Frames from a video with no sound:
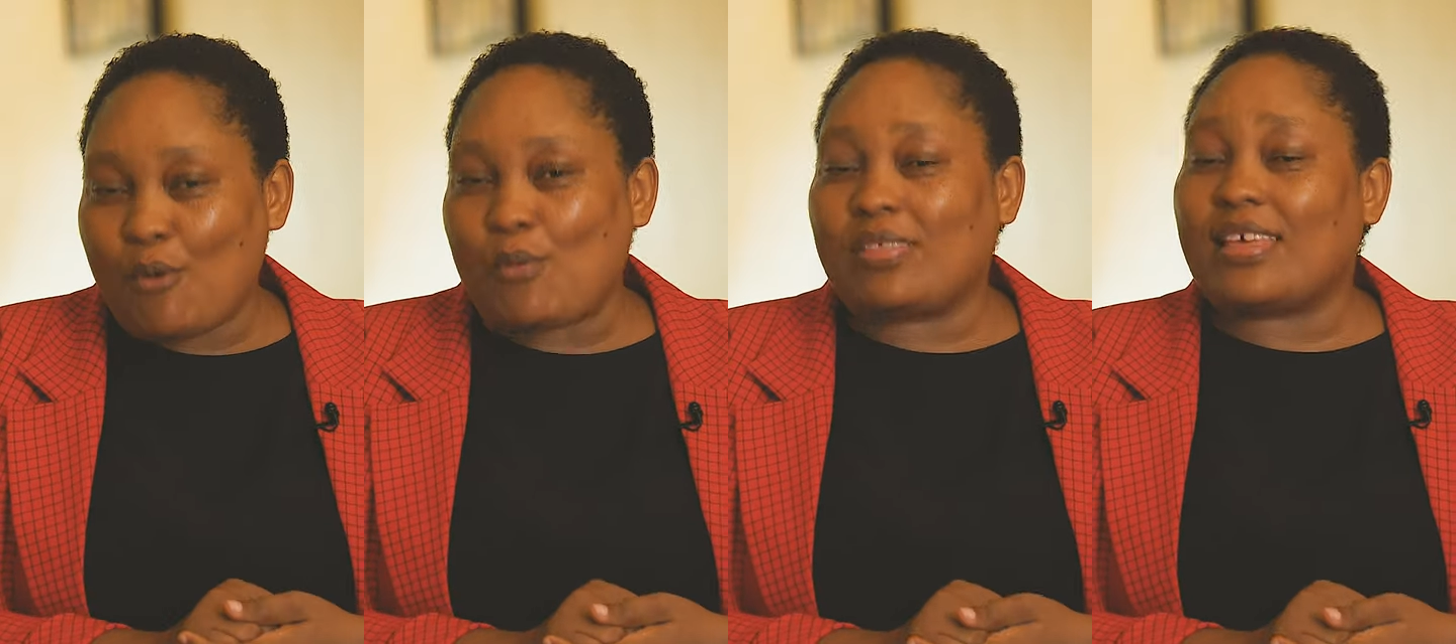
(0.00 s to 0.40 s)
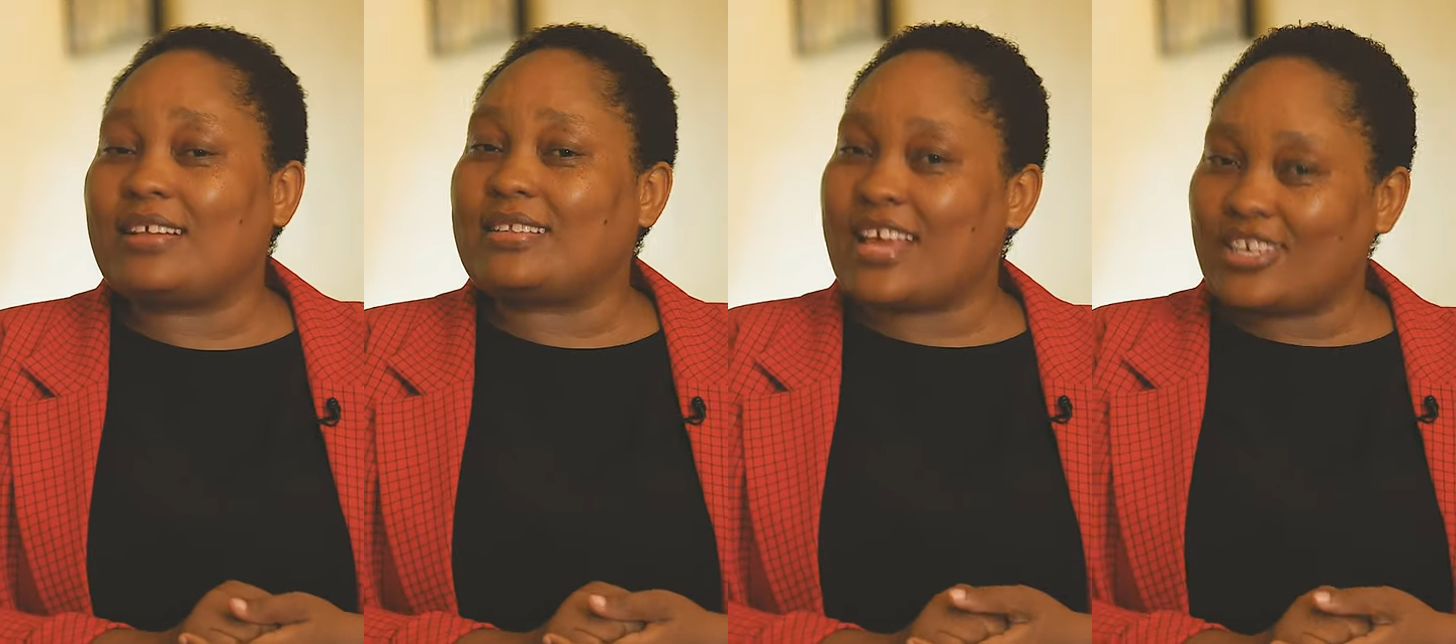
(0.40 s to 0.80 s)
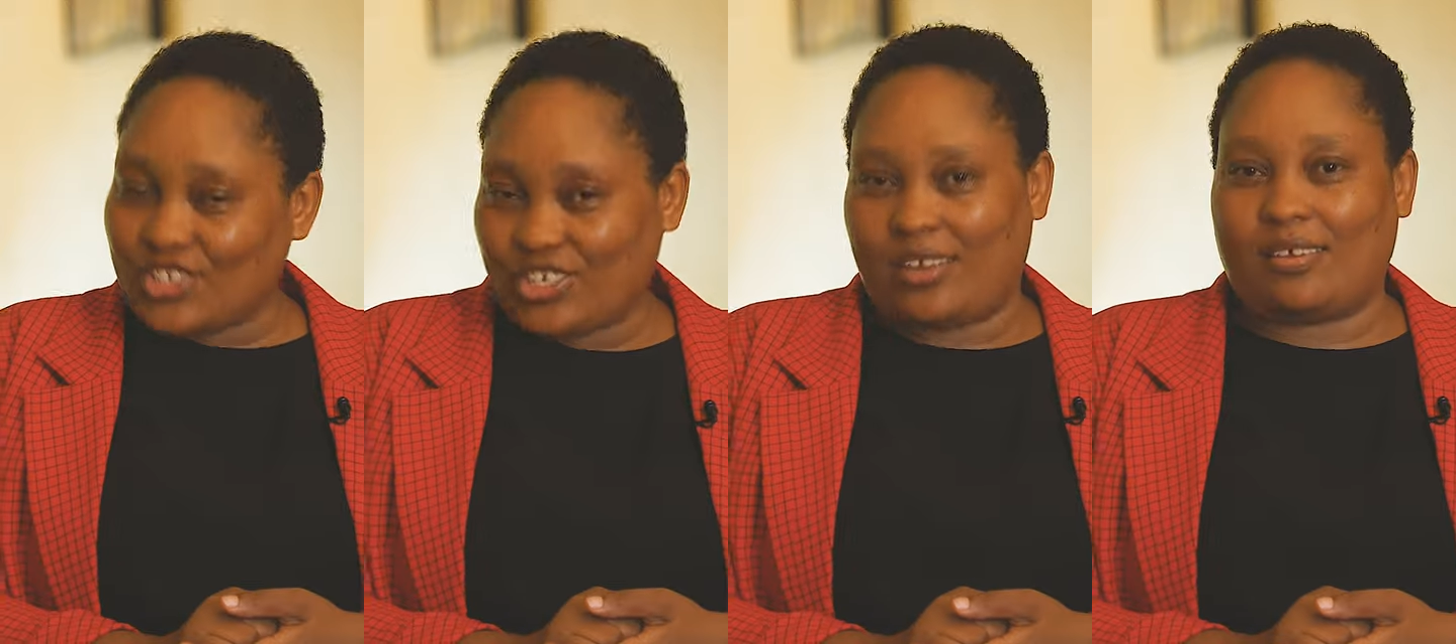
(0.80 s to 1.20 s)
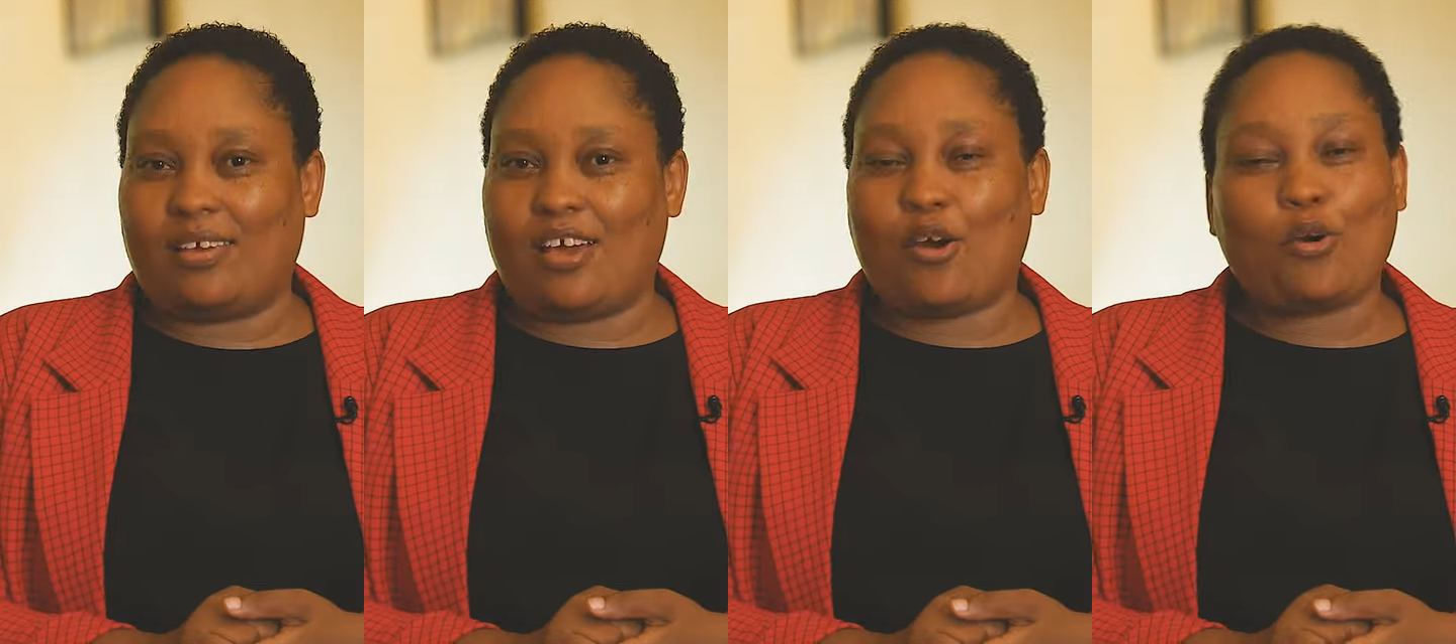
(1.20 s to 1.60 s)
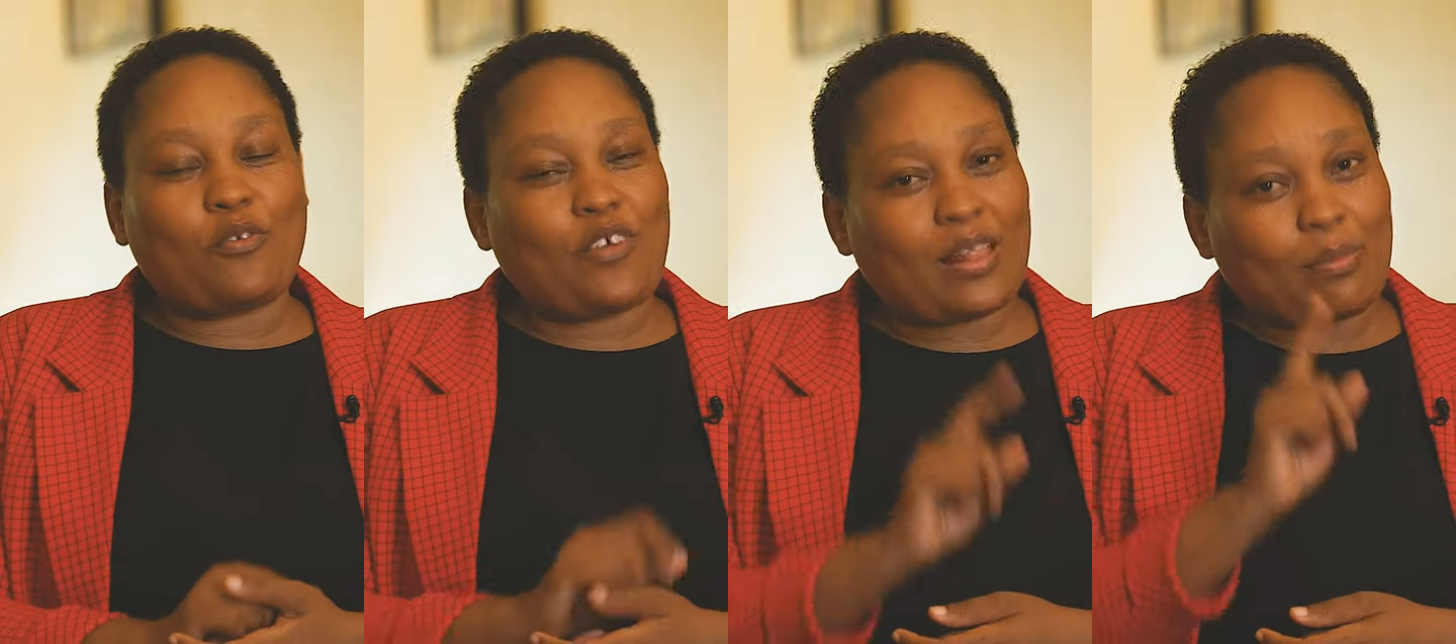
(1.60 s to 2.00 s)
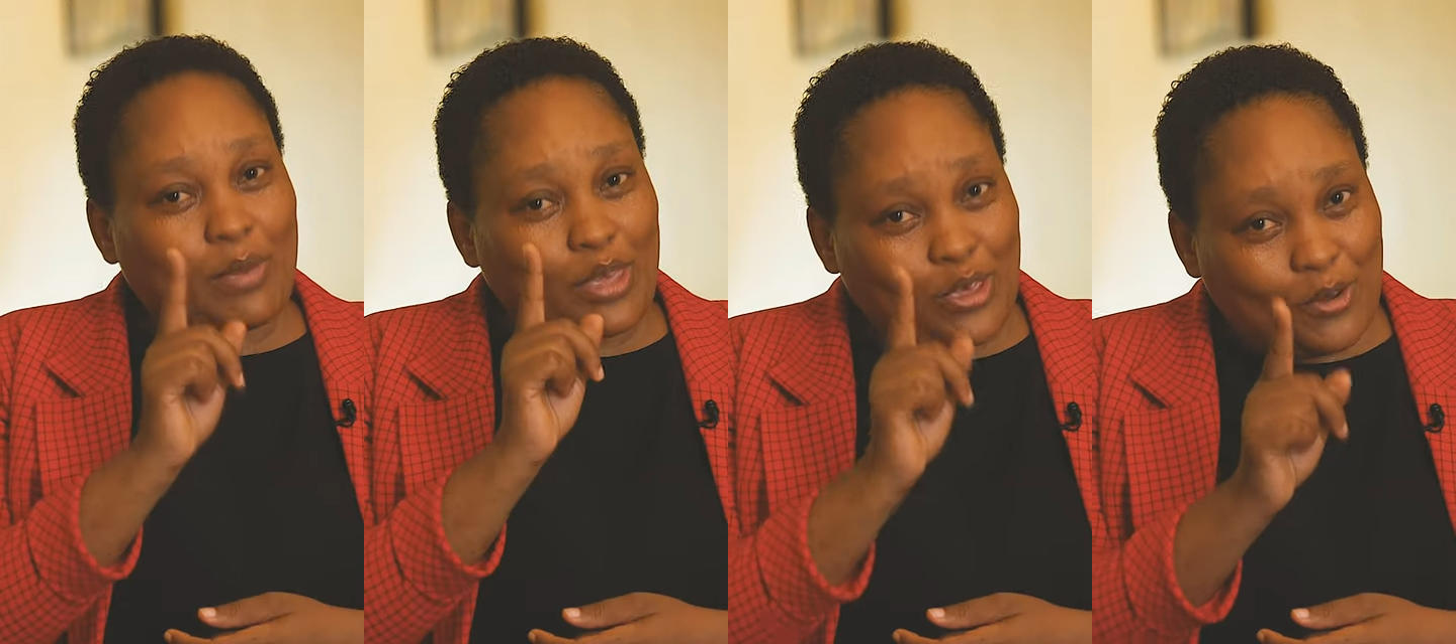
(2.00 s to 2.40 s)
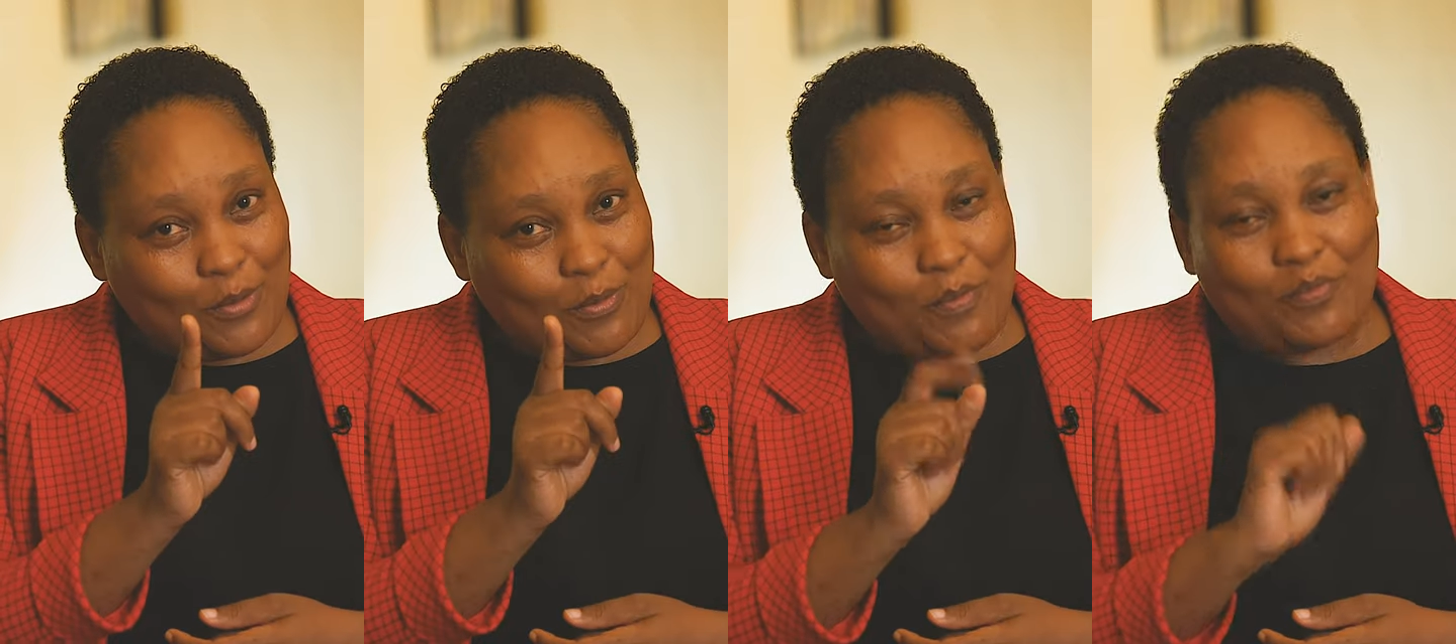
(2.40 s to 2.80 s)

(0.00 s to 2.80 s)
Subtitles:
with the intention of helping you